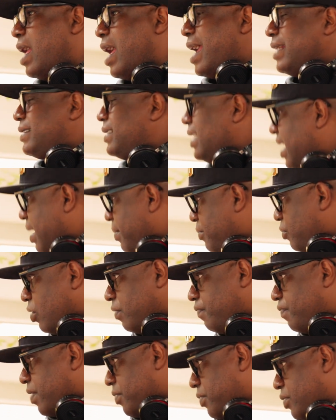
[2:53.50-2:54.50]
I said, I'm
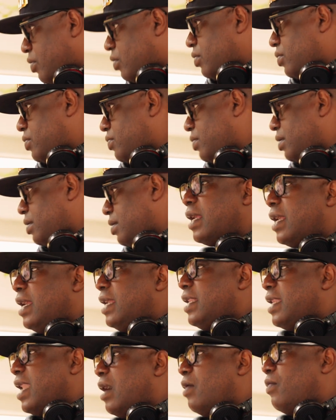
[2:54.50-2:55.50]
not very hungry.
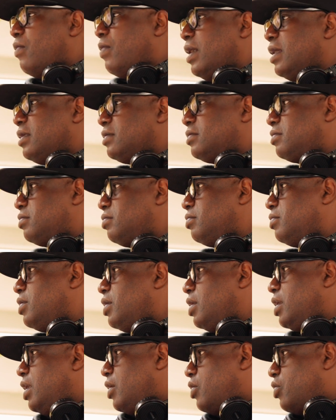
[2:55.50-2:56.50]
He now went,
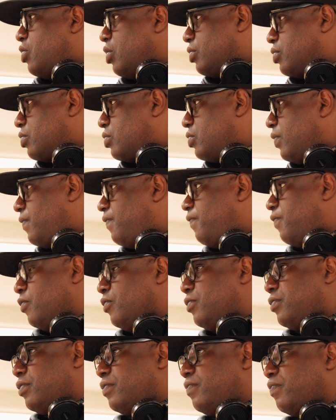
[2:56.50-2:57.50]
he got good
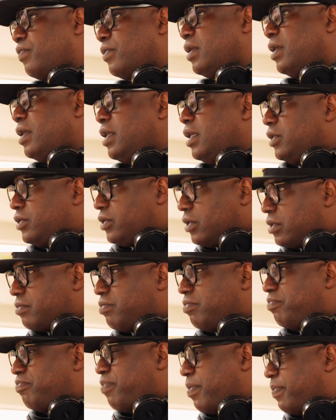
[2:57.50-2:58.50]
food. He took
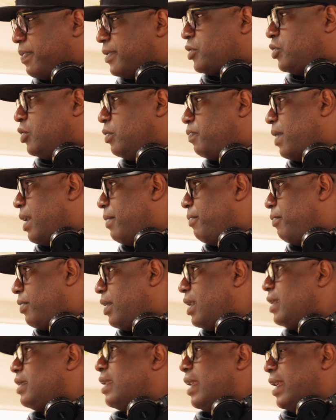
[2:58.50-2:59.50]
pepper soup and
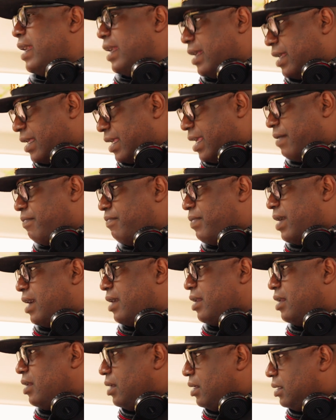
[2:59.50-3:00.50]
bread, came
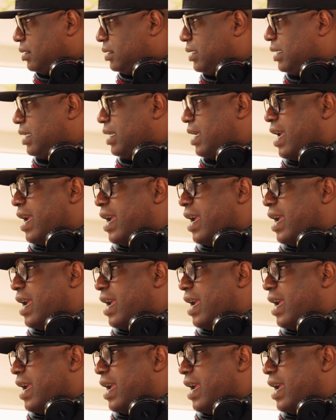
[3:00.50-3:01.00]
back, tea,